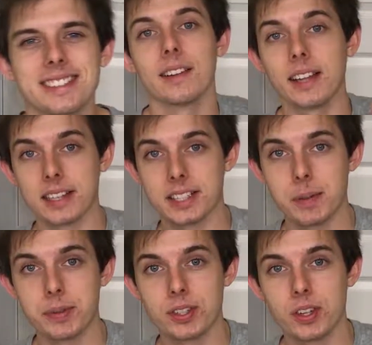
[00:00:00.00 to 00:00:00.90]
Last
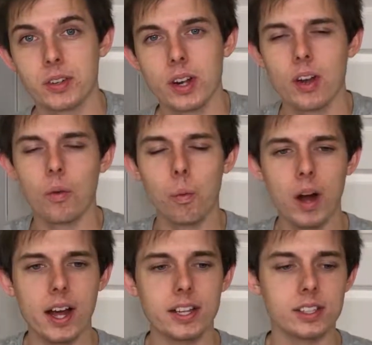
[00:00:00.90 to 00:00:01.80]
episode
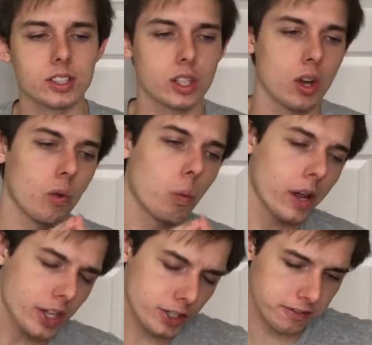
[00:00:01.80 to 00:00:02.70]
was,
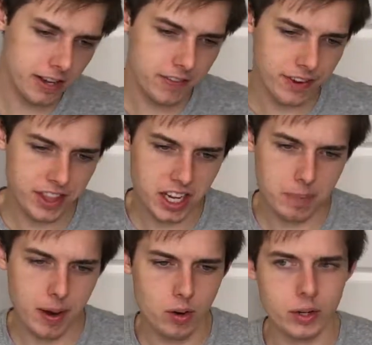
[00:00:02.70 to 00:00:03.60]
what is your favorite thing
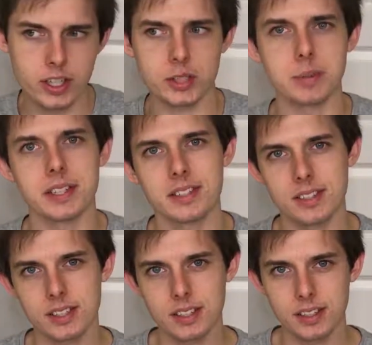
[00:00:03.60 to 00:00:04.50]
about
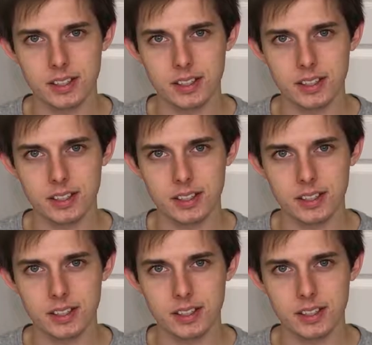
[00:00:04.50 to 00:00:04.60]
Christmas?